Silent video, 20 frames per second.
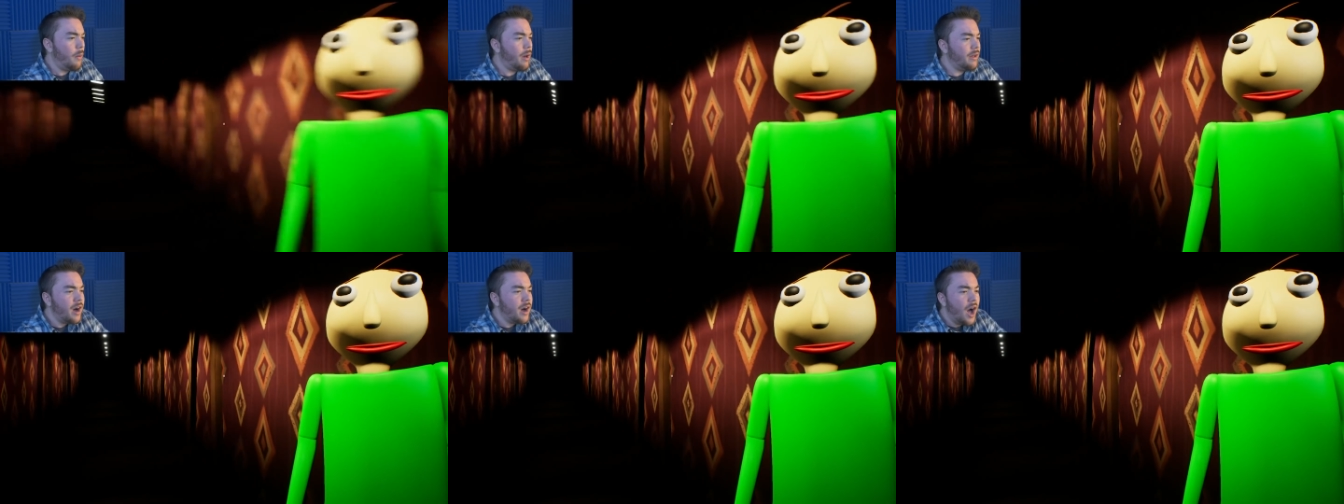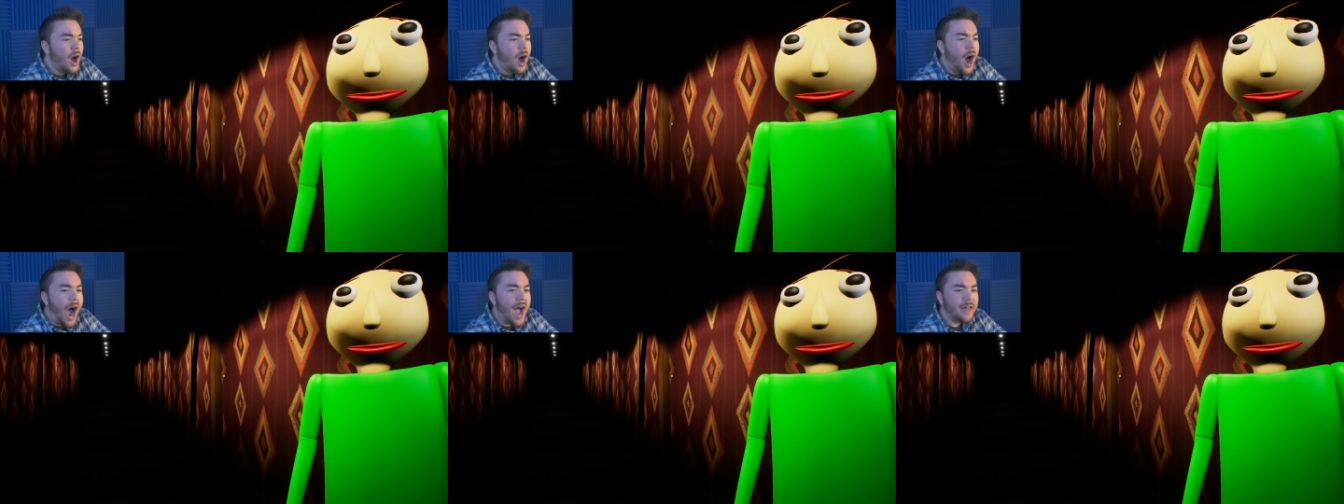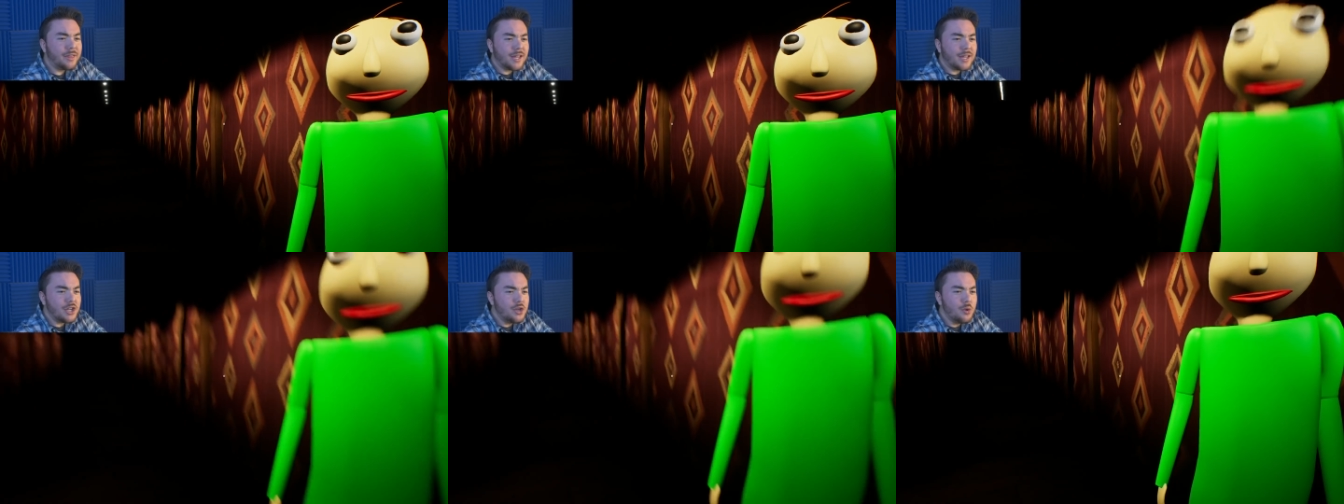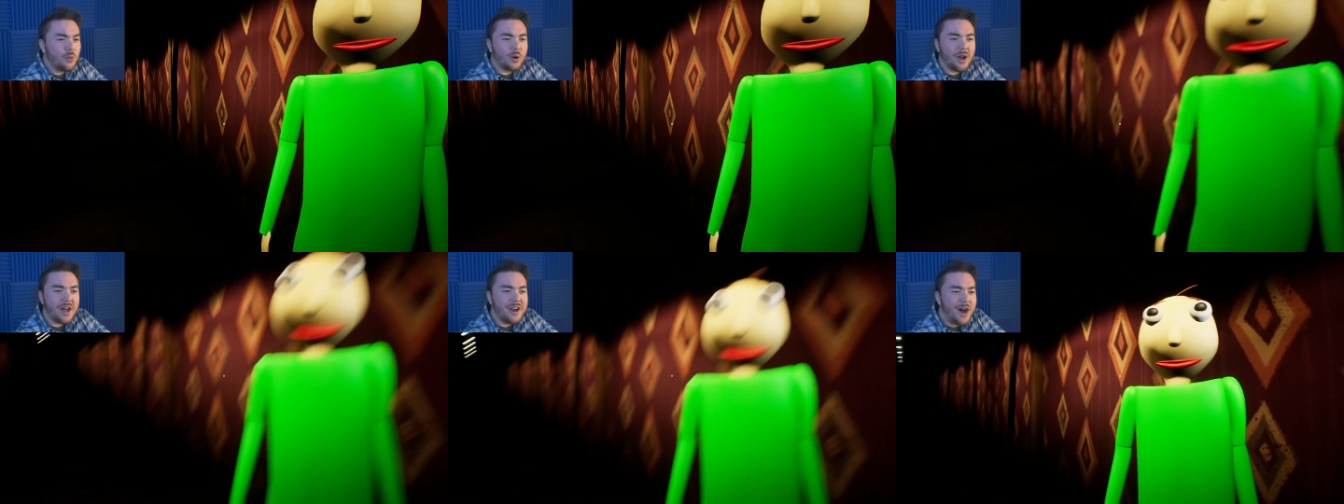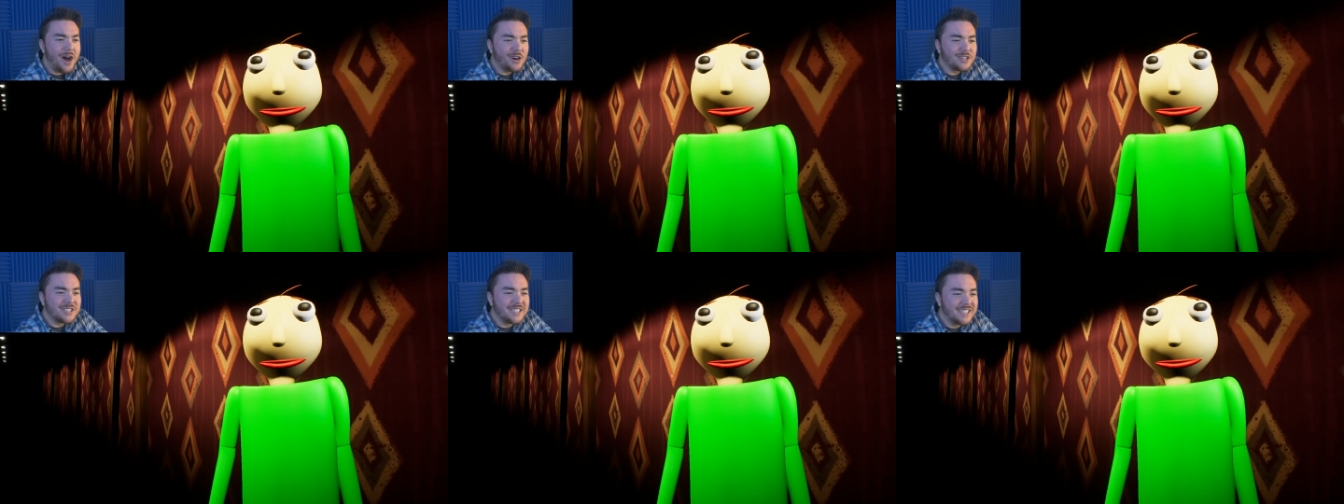well, I thought you were on
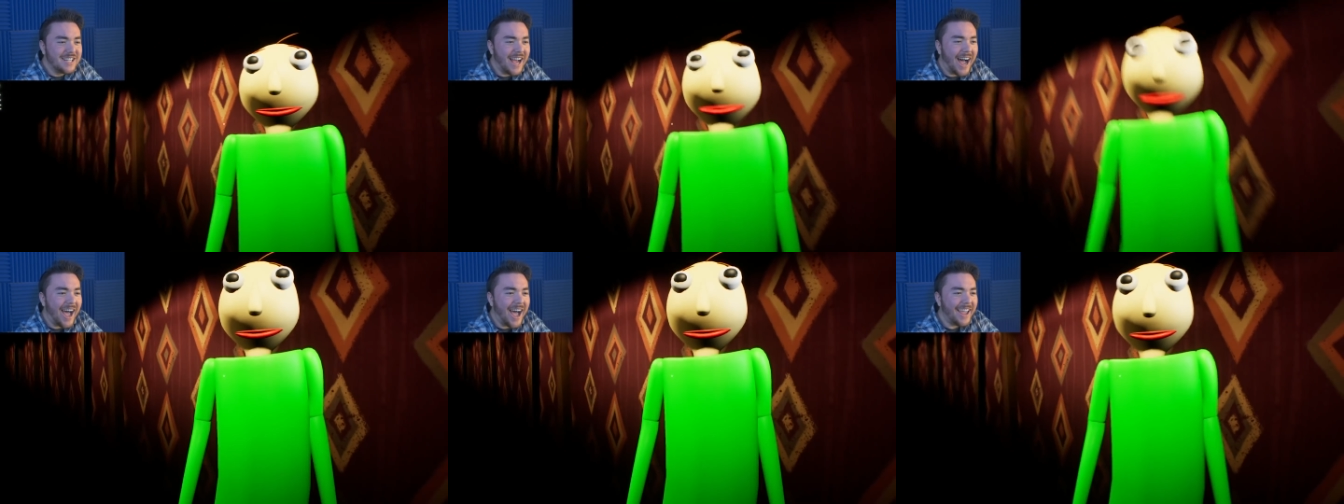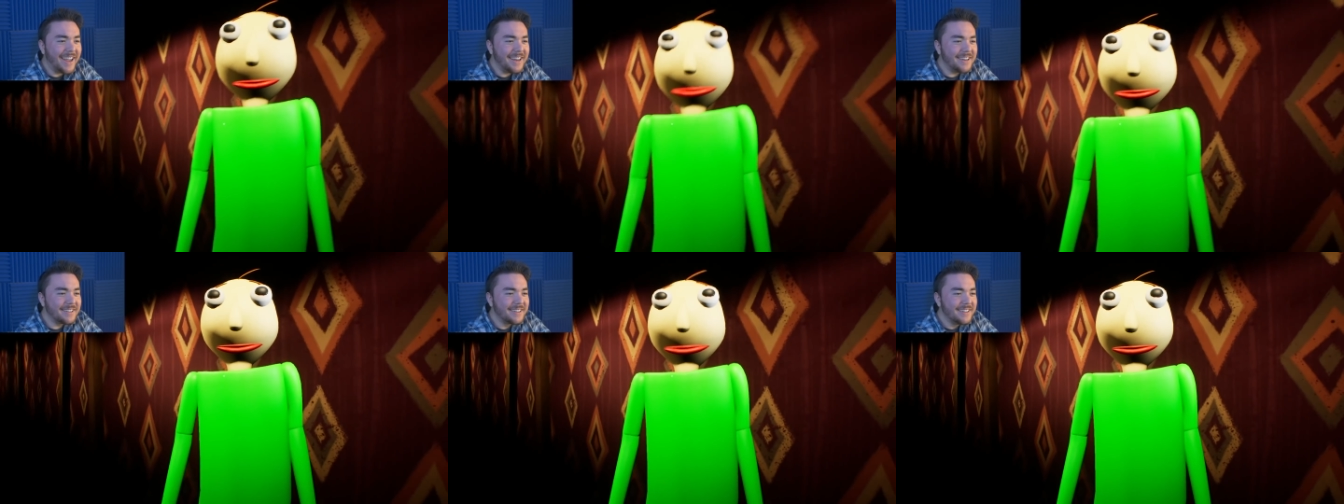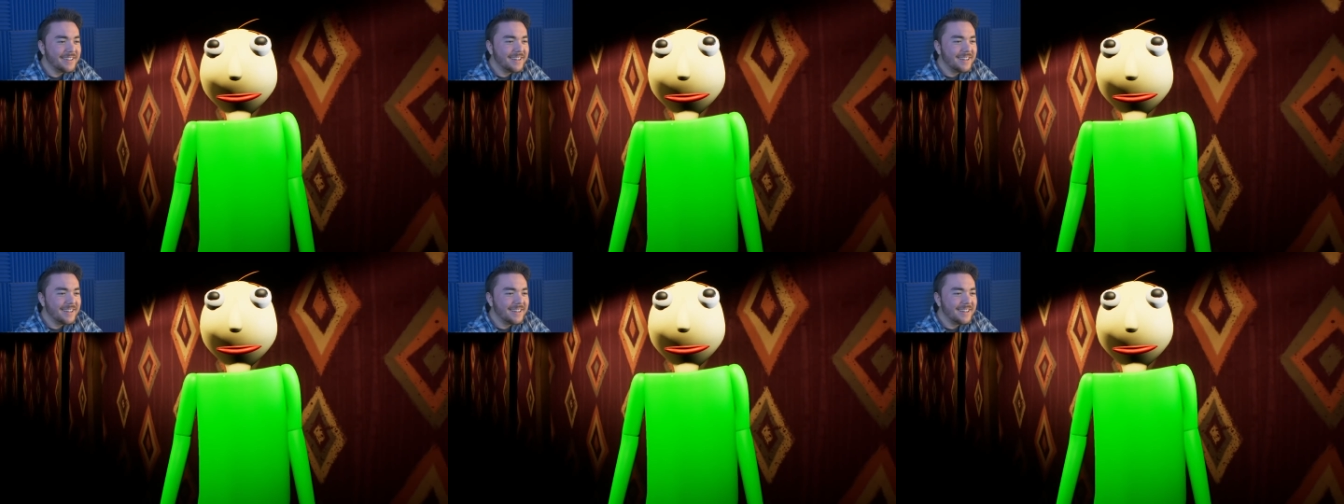our side!